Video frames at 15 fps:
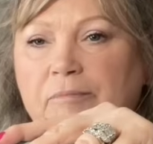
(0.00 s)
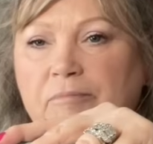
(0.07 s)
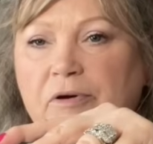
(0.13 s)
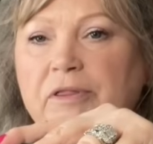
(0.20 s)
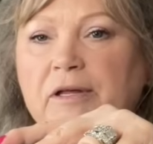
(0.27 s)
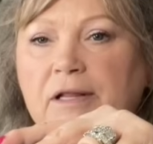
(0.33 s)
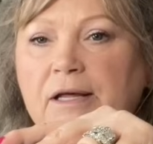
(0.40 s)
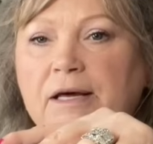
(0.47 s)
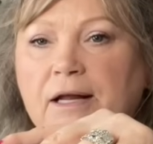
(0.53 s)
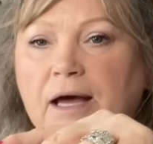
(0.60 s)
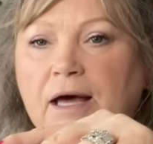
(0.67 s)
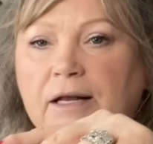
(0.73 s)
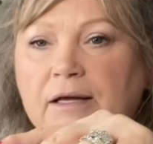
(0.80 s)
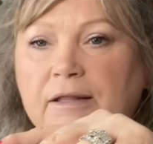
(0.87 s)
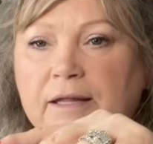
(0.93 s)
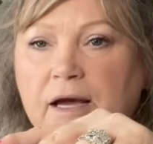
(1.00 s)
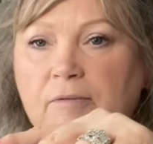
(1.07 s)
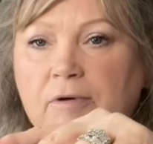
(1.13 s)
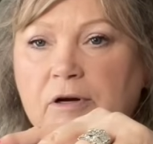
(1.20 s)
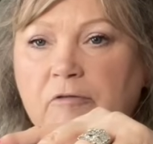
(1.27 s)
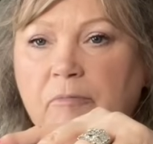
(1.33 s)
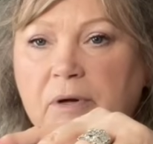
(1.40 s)
put the lid on it. That
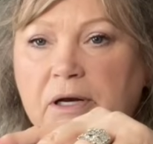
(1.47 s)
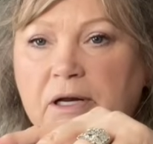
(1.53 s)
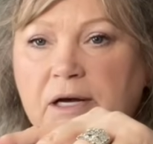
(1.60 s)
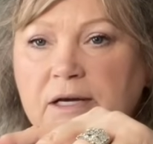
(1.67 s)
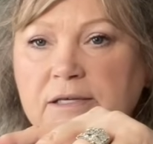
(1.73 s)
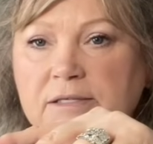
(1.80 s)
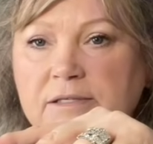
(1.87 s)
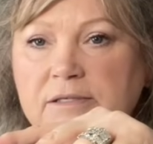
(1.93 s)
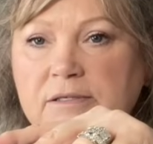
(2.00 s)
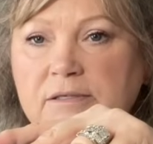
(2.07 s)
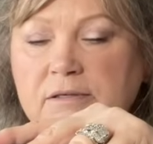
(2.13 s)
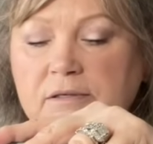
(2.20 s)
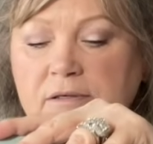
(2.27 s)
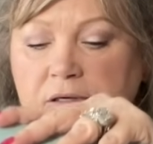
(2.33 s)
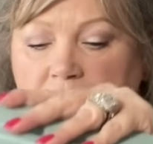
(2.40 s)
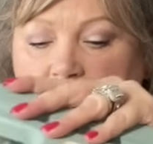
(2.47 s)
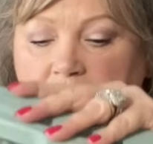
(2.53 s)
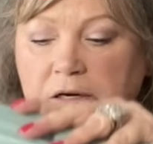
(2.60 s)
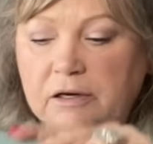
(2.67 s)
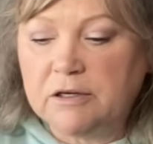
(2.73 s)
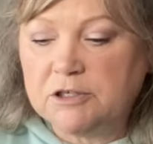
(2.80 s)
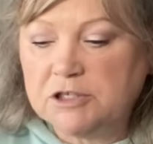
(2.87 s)
would have been nice. And then I
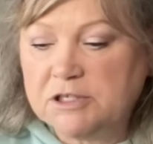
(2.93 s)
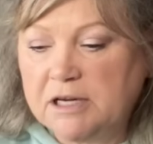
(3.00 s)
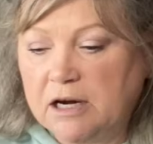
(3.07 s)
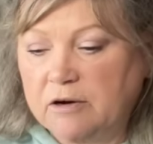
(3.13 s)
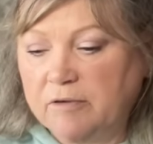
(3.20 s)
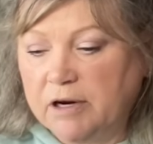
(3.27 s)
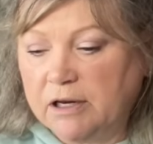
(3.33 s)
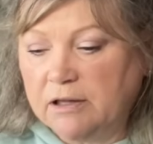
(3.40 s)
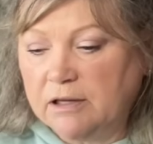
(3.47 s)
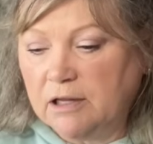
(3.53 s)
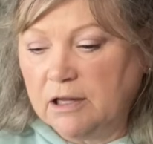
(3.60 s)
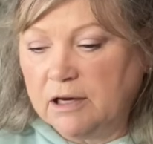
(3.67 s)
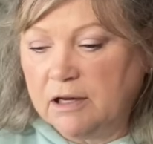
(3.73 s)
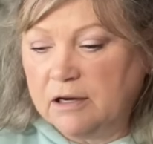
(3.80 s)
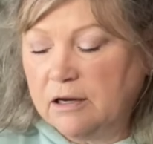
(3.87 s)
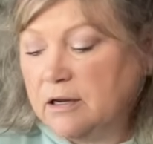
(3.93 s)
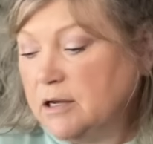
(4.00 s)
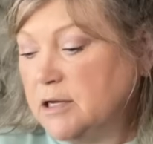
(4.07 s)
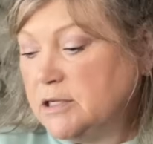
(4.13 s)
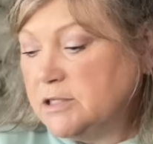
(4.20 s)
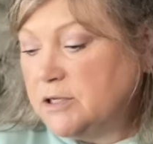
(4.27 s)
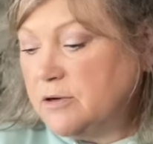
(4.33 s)
could have just decorated the lid.
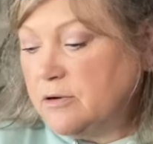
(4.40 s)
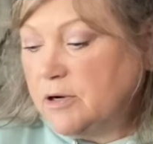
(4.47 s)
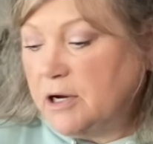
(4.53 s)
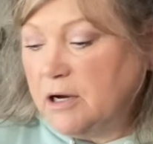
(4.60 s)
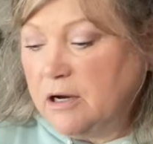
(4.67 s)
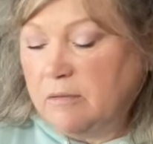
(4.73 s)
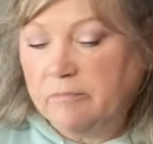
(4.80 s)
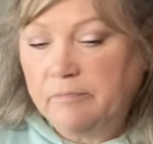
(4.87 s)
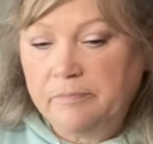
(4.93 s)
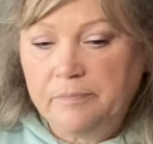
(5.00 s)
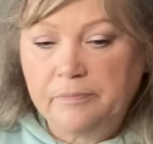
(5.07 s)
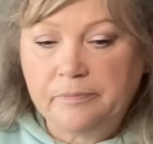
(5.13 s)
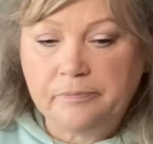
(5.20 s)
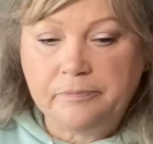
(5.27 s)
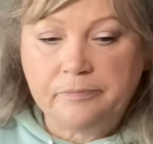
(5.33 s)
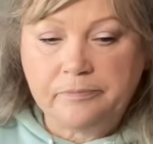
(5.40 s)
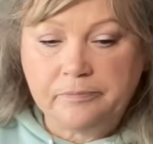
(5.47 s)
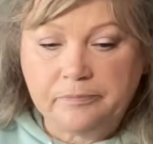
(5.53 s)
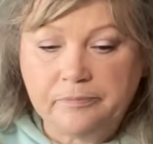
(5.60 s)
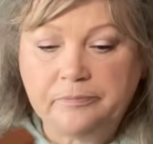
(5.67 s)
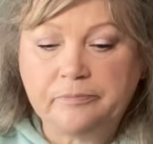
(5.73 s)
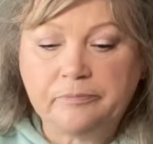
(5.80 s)
So I'm
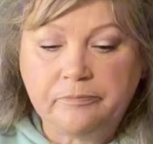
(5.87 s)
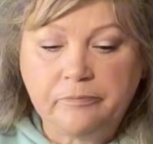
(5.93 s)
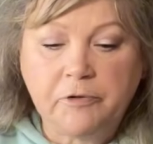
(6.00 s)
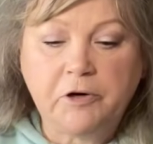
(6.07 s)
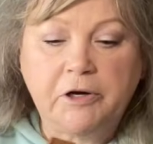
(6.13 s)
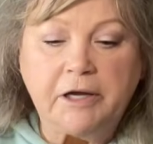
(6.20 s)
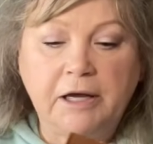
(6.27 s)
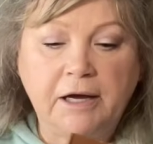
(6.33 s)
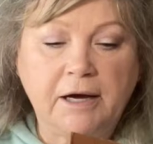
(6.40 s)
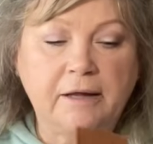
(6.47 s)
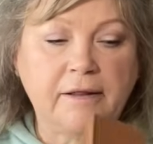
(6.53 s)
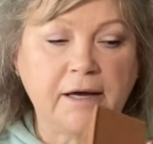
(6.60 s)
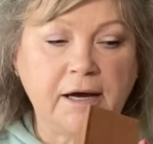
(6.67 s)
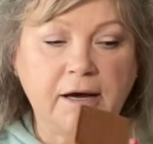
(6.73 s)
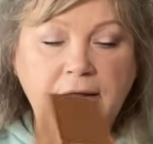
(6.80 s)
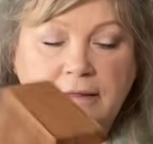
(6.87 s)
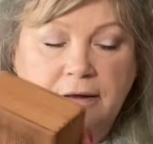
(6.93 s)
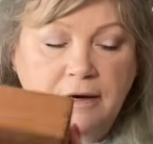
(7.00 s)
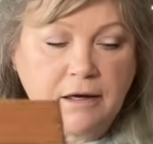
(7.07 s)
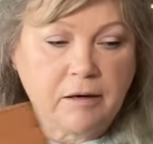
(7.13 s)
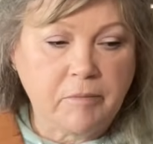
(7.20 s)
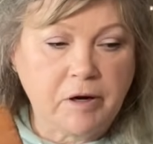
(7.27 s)
working on that,
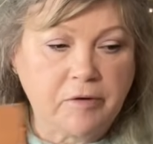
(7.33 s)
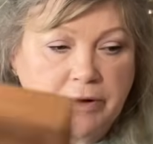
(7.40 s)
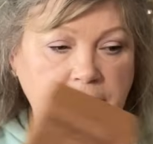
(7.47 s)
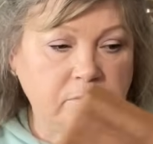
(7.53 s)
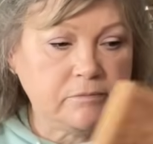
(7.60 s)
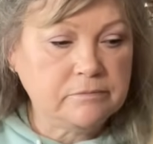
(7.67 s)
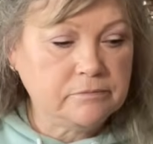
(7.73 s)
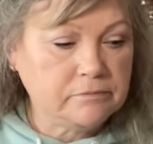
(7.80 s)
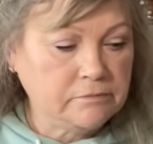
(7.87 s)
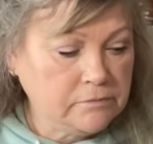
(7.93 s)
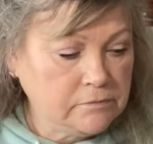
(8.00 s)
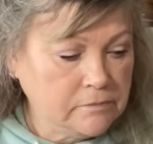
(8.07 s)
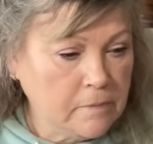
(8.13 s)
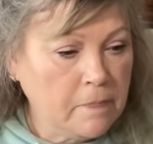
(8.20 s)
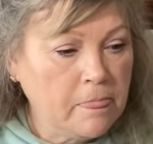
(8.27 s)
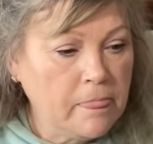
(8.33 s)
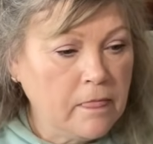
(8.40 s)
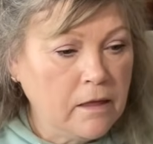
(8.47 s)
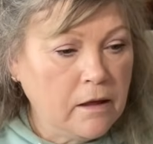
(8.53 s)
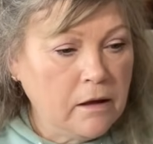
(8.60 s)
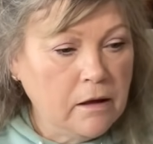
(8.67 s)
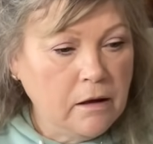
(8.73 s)
thinking about
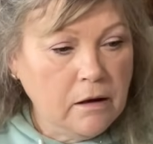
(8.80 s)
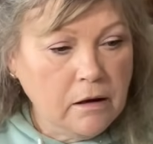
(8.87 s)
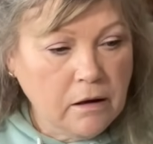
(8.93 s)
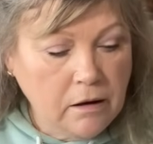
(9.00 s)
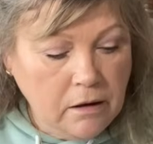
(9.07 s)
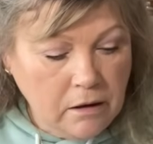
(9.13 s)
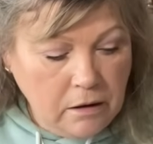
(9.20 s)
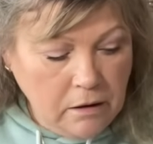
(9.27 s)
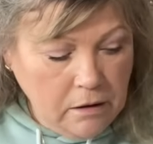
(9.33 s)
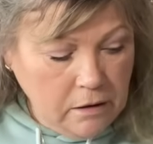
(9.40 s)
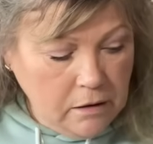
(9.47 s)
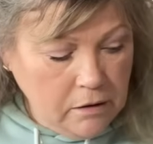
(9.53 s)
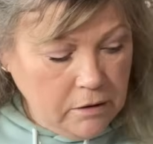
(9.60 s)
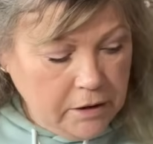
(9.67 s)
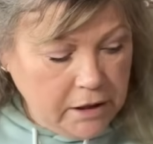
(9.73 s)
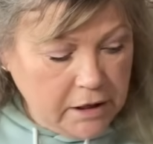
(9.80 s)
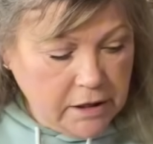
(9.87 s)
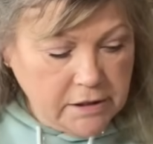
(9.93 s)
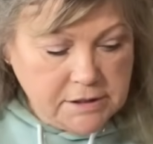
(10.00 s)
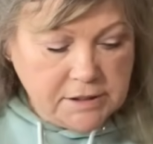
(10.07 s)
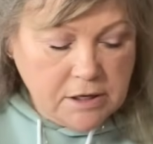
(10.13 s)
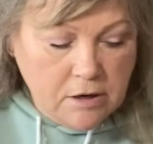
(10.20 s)
it. Okay,
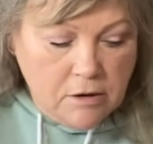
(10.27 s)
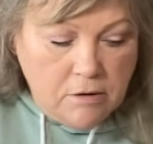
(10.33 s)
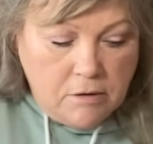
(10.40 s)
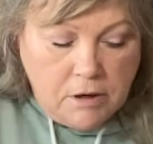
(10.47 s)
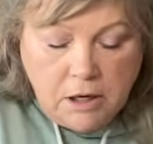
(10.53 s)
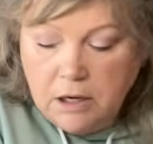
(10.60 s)
so